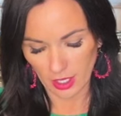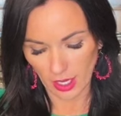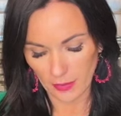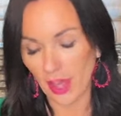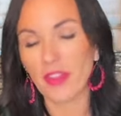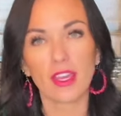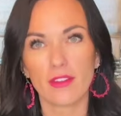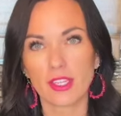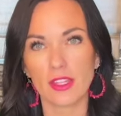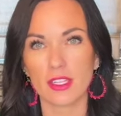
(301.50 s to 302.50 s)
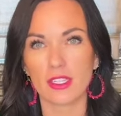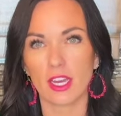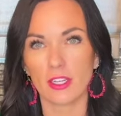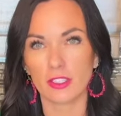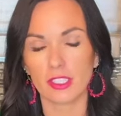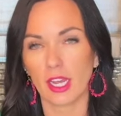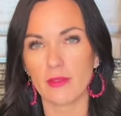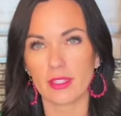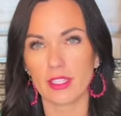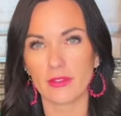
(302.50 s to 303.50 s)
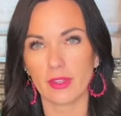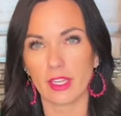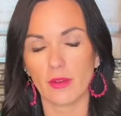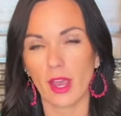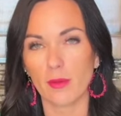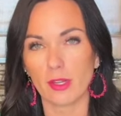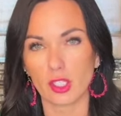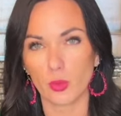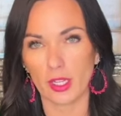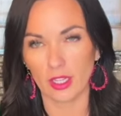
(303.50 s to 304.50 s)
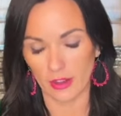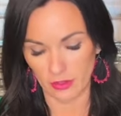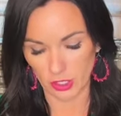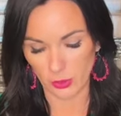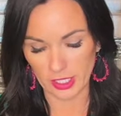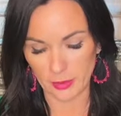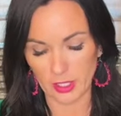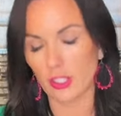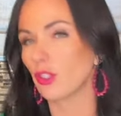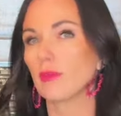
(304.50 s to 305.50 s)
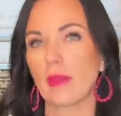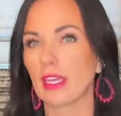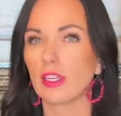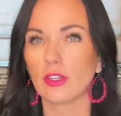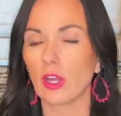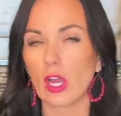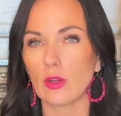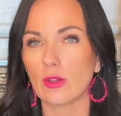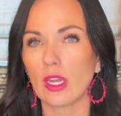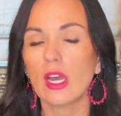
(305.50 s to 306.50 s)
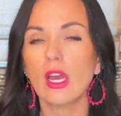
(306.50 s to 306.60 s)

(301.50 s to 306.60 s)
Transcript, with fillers: I mean, I think I've said this a hundred times in this video, how much we love this recipe because you can make it your own.